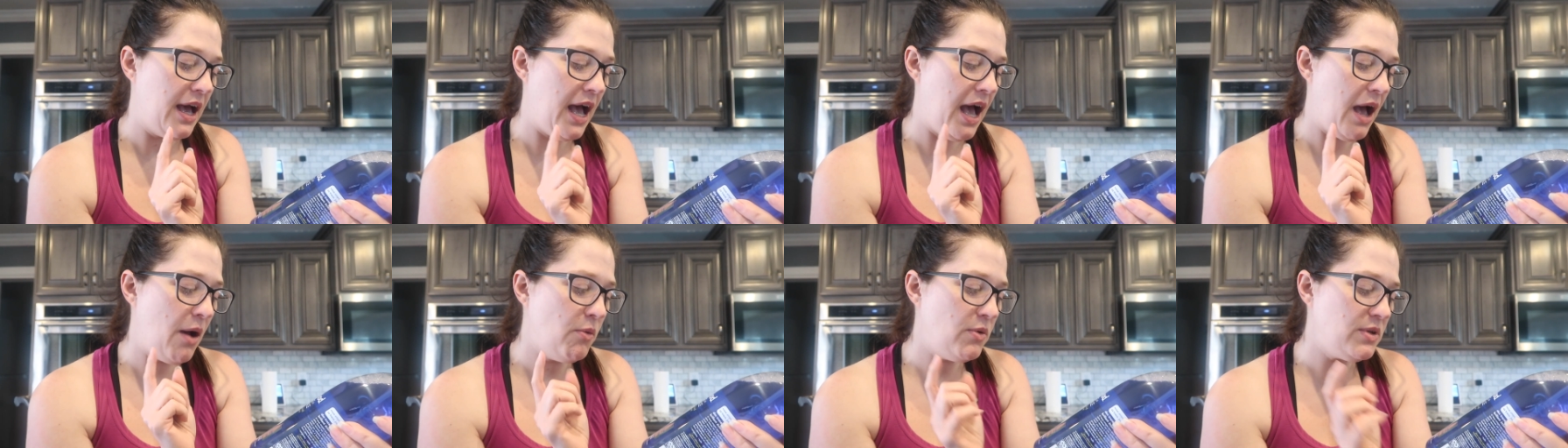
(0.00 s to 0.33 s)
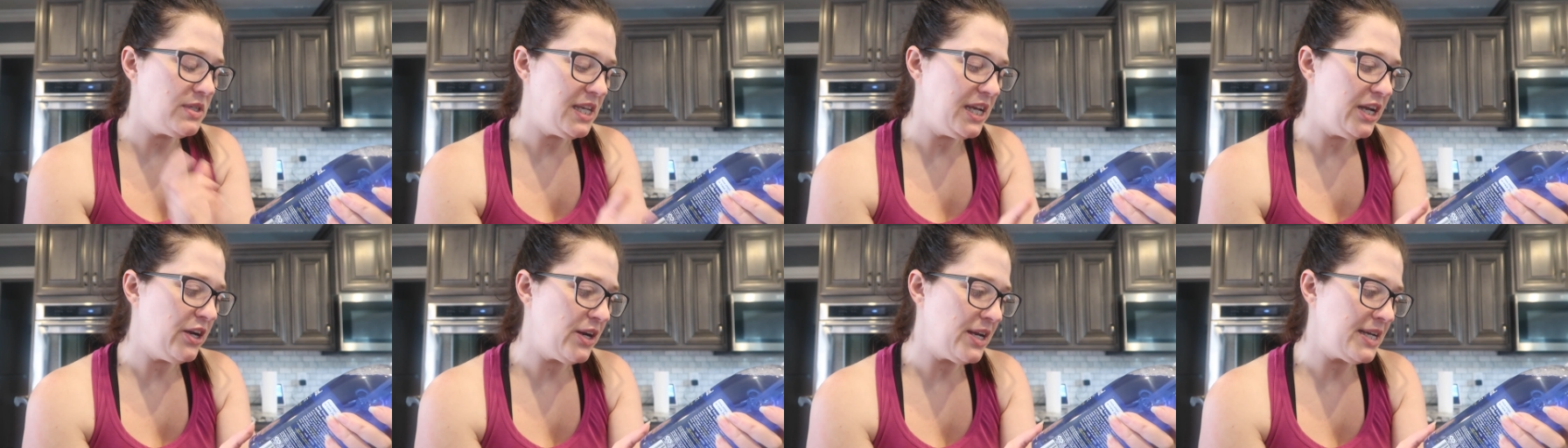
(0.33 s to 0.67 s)
I
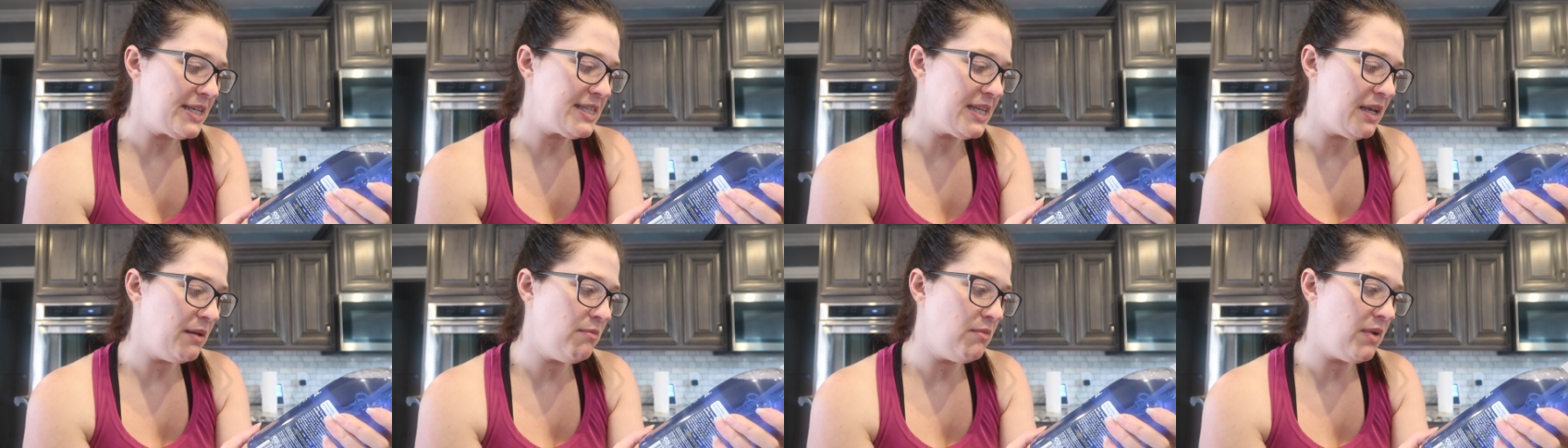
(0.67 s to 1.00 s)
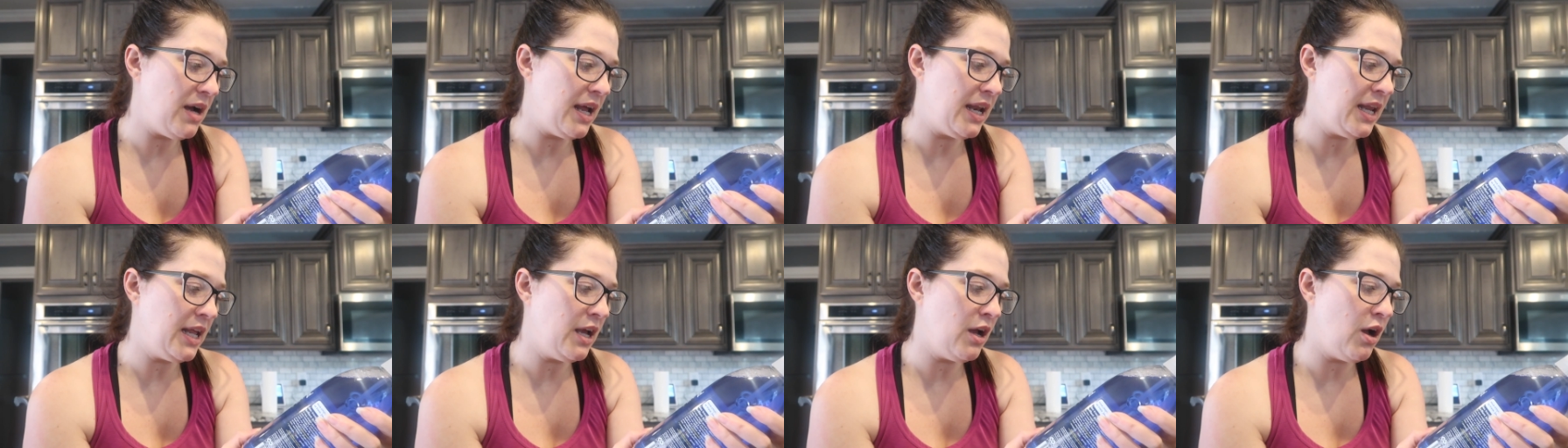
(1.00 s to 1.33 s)
was hearing
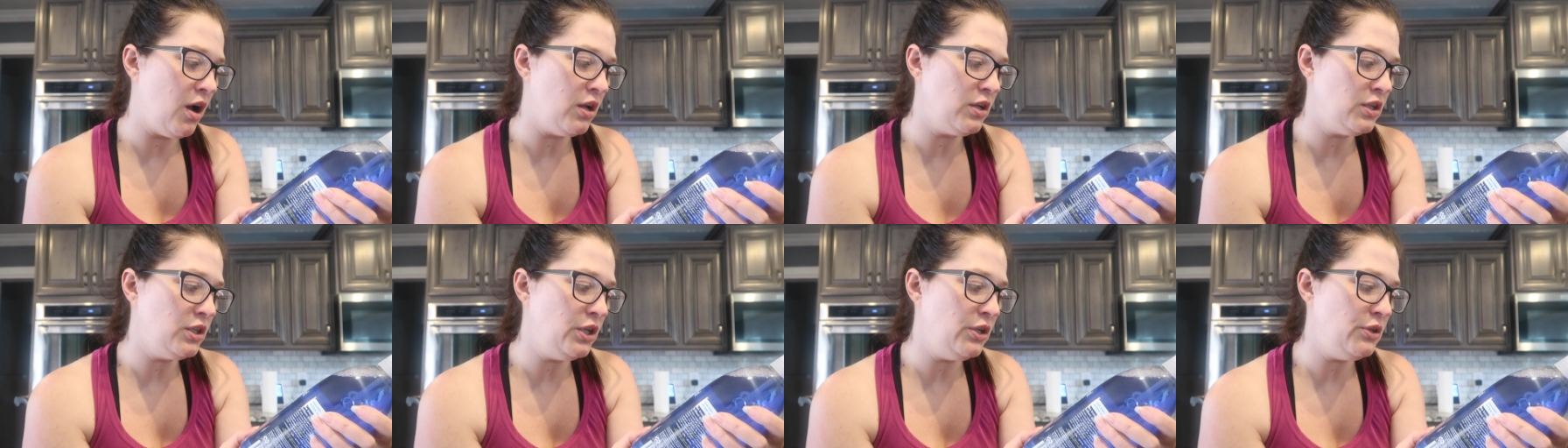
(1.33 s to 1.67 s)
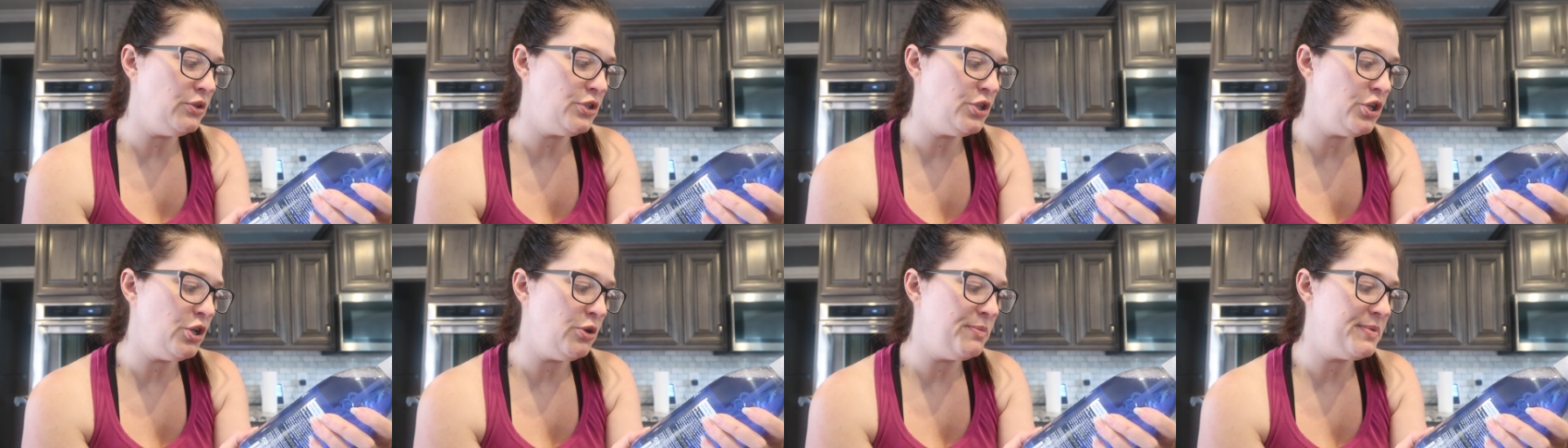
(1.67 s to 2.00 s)
somebody on
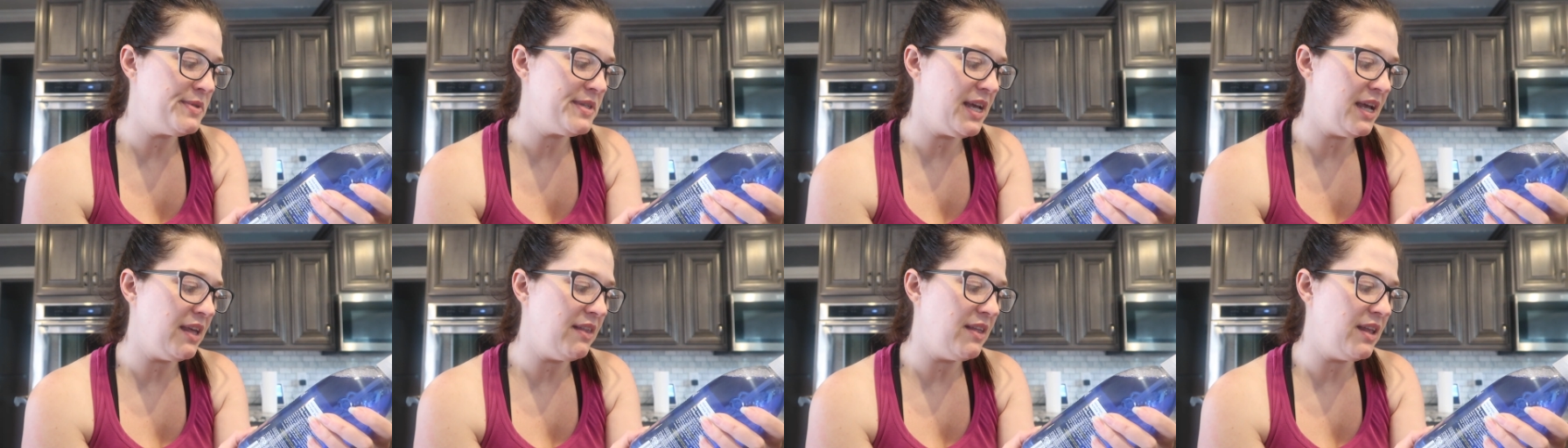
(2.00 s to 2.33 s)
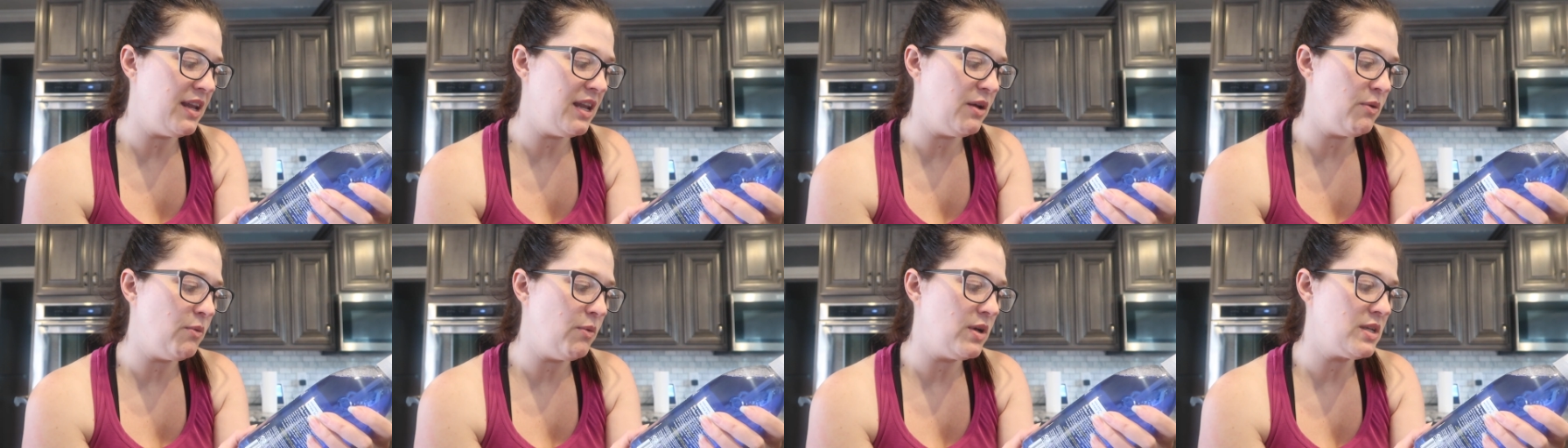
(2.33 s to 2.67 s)
YouTube say
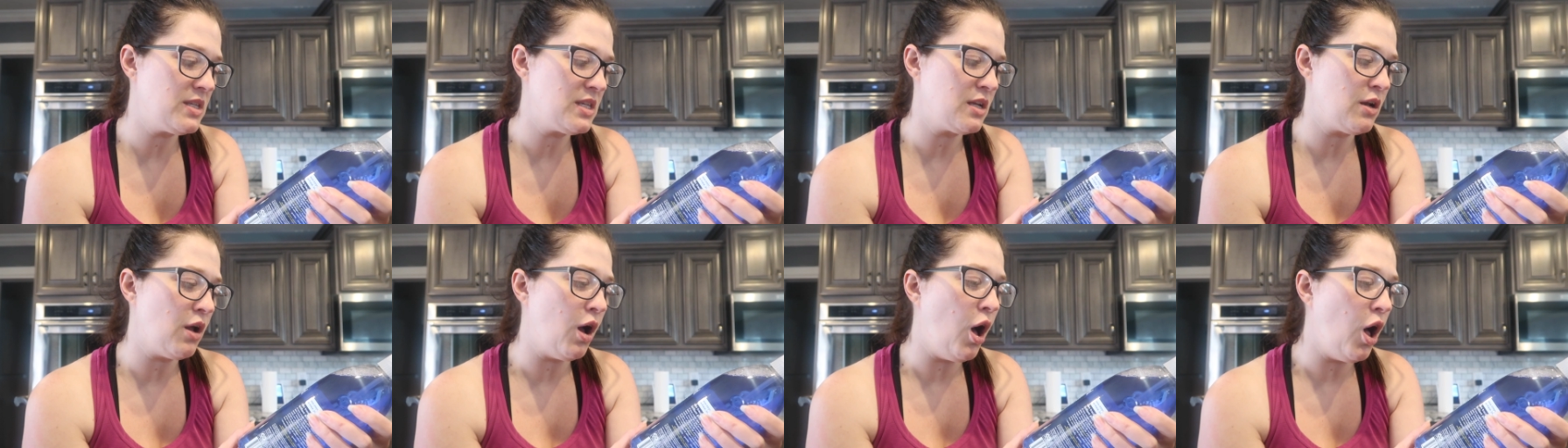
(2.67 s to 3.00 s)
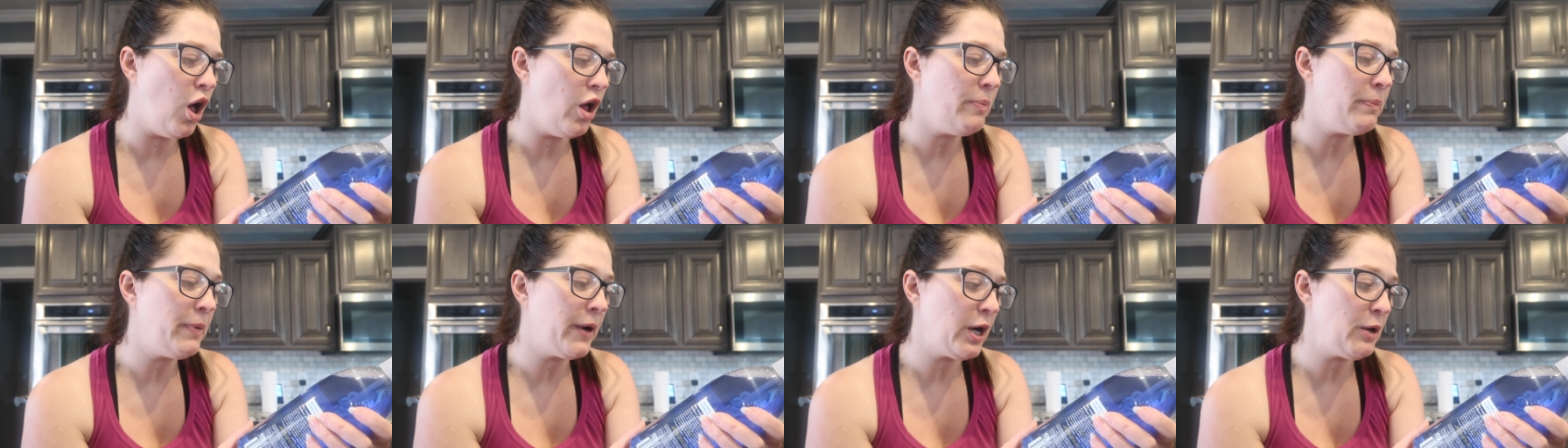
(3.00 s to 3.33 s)
that it was an
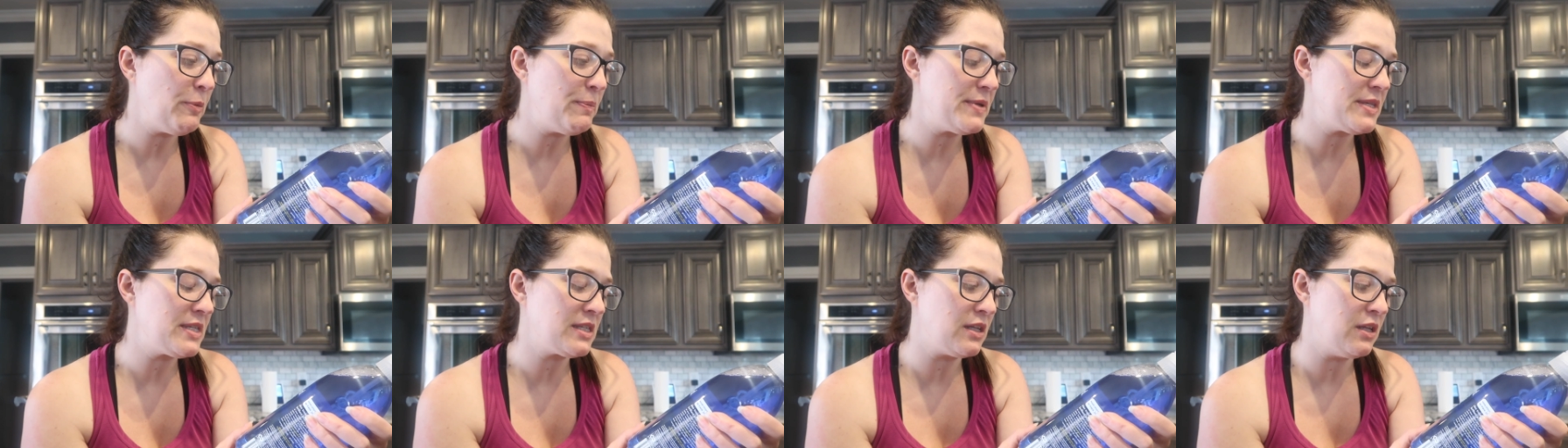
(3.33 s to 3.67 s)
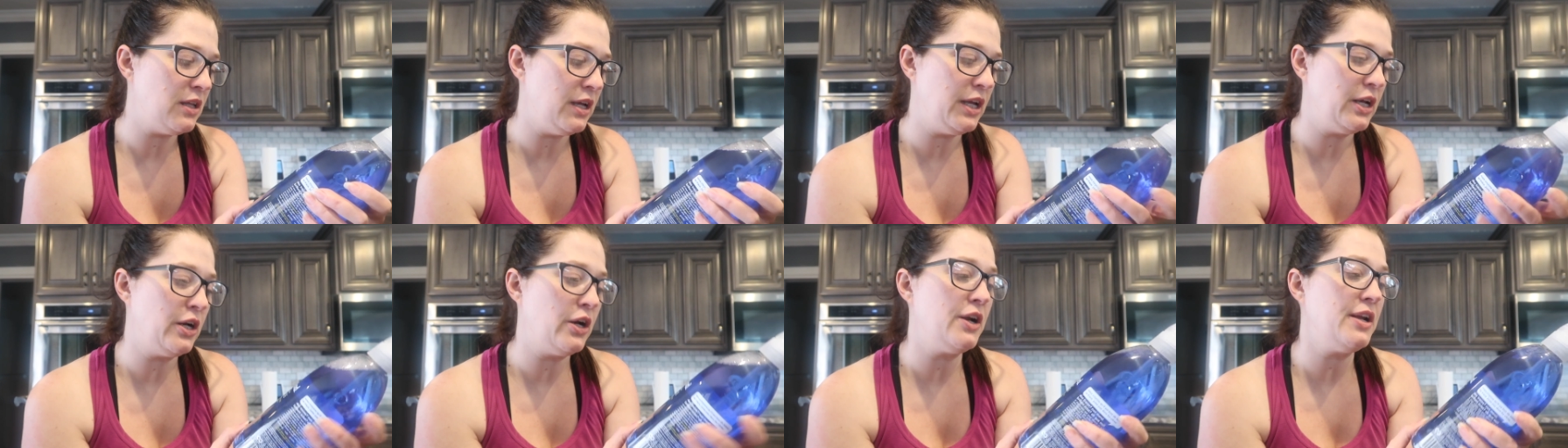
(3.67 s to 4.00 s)
all-purpose
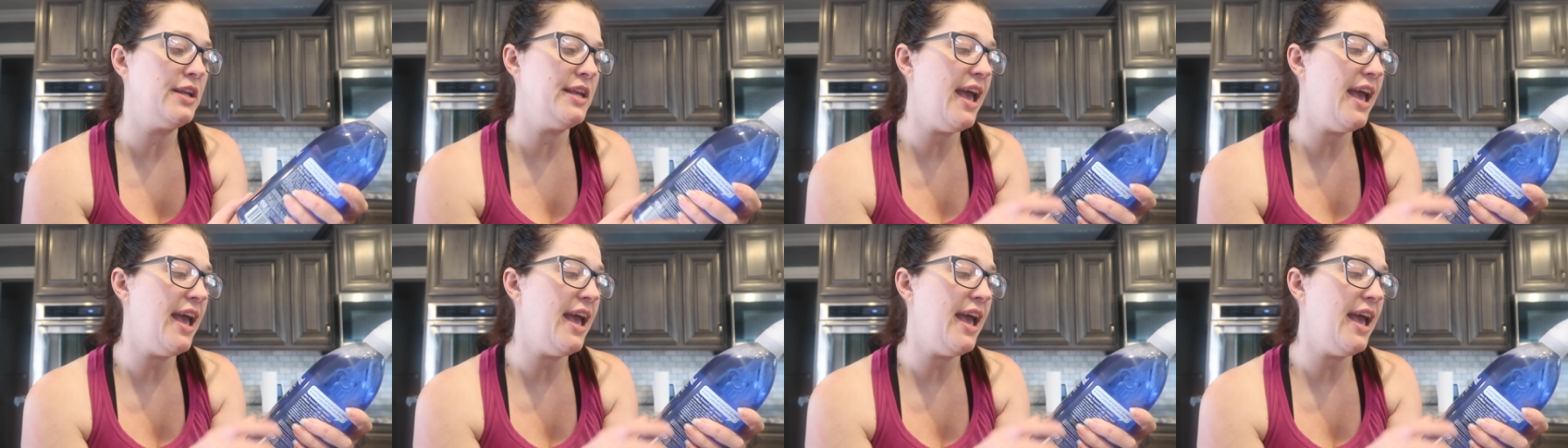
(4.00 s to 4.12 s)
cleaner.